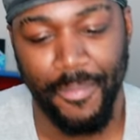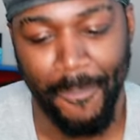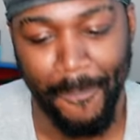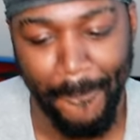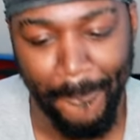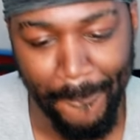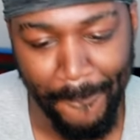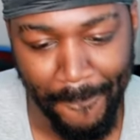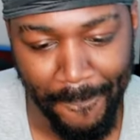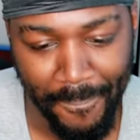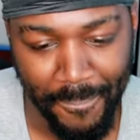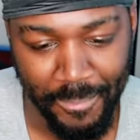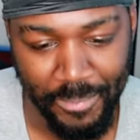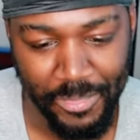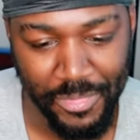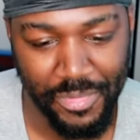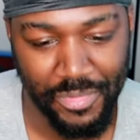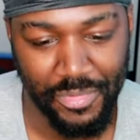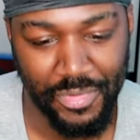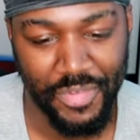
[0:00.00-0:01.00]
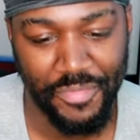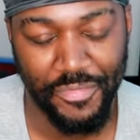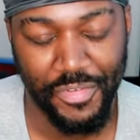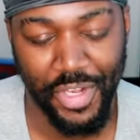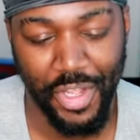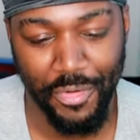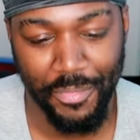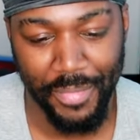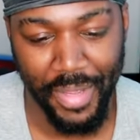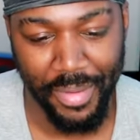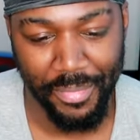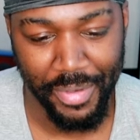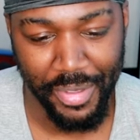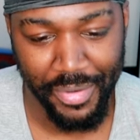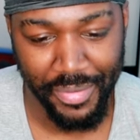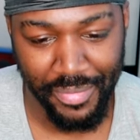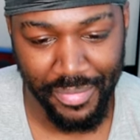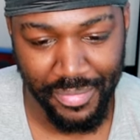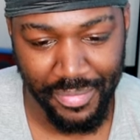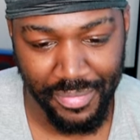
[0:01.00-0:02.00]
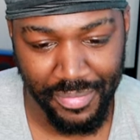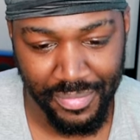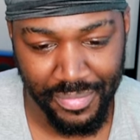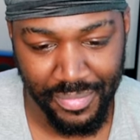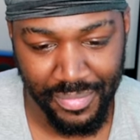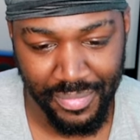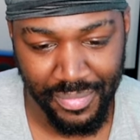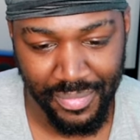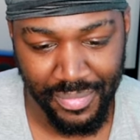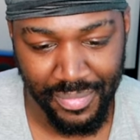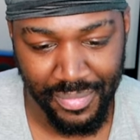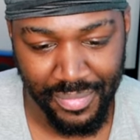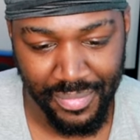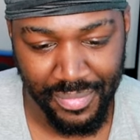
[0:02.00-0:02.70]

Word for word: Not never. We float, baby. ride with me.